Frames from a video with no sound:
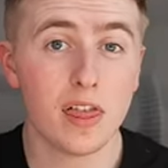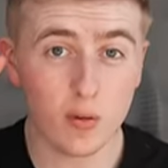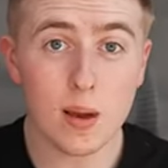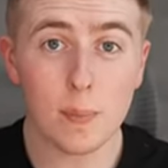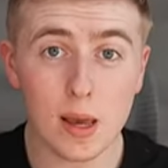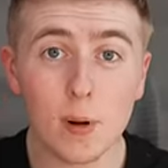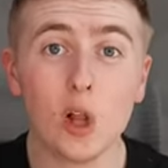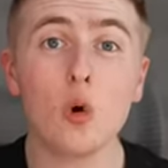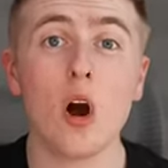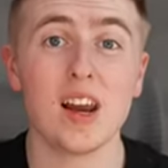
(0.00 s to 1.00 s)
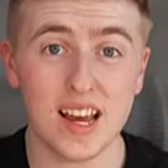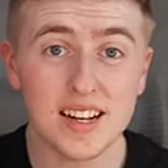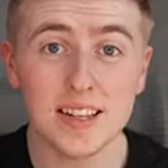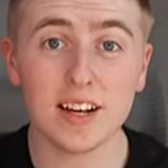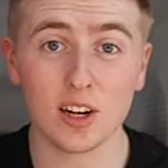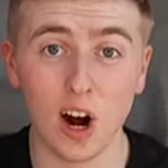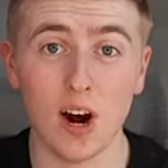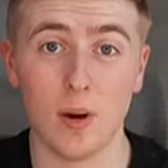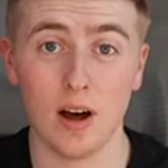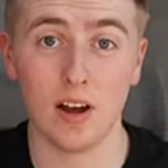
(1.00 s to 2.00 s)
three people who got instant
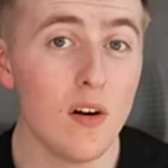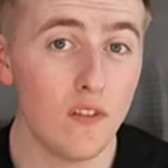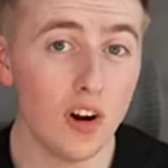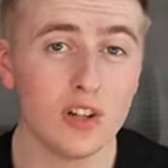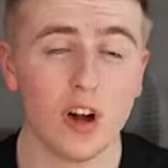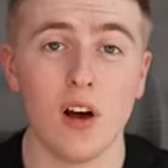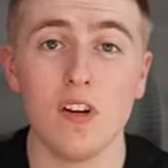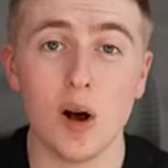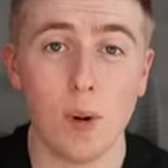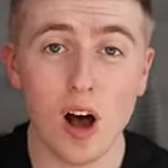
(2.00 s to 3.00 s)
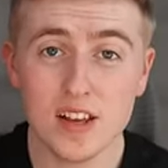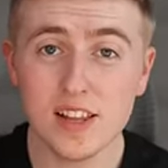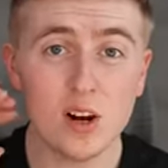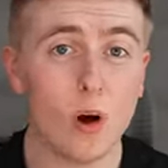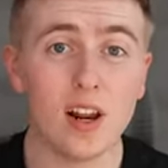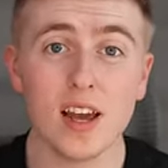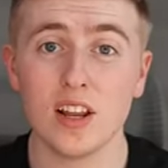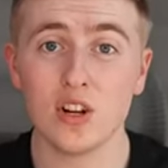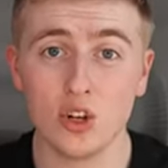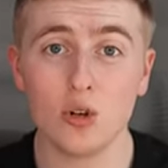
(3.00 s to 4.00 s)
karma. First off, a boss didn't want to
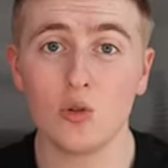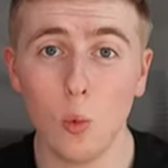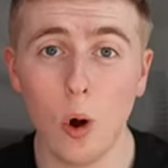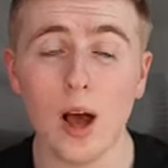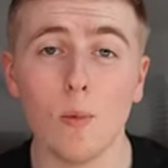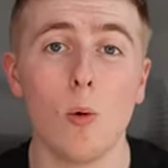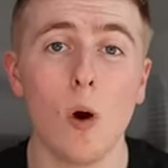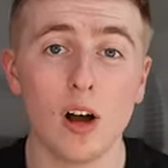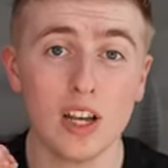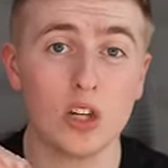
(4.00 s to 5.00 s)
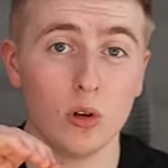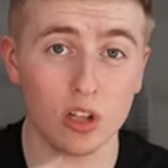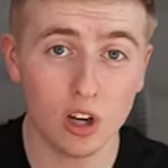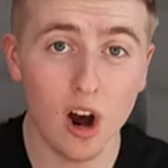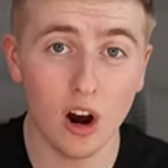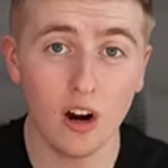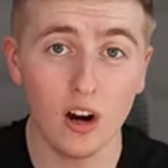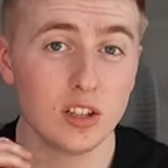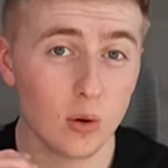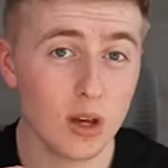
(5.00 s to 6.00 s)
get his shoes wet while walking to his
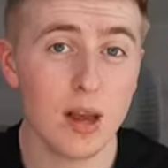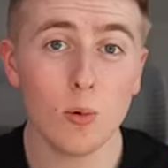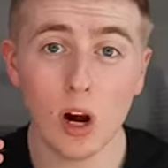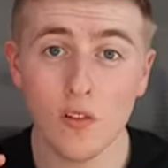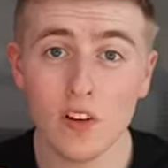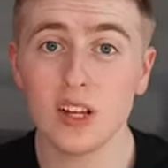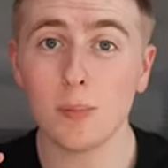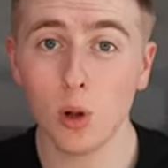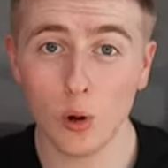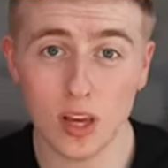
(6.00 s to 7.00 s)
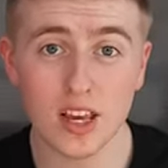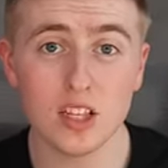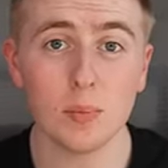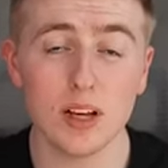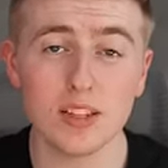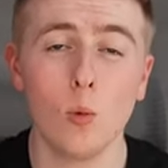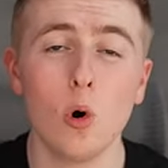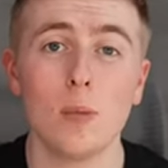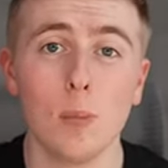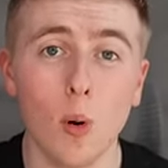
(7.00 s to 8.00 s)
car, so he made one of his employees place a
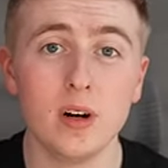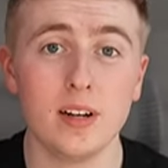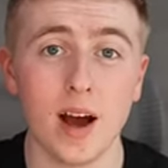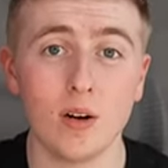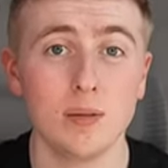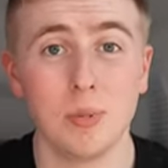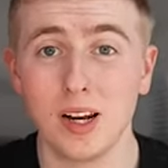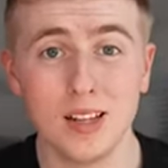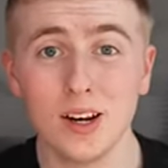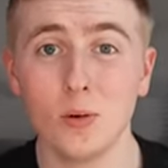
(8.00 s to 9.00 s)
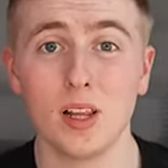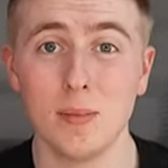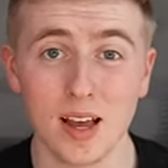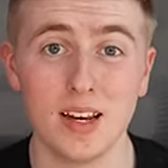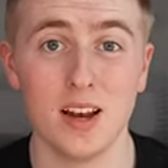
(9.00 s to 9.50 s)
wooden board down, but it didn't really make a